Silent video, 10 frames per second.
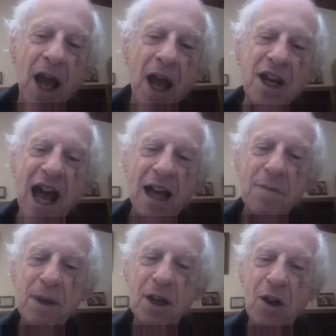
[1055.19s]
not
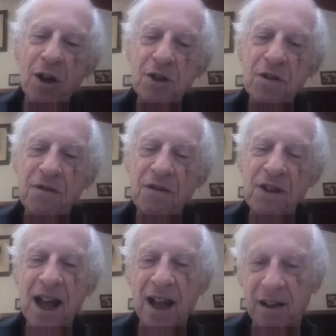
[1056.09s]
because of
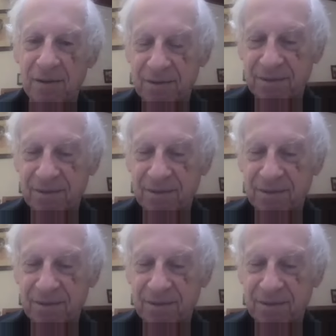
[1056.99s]
Fidel.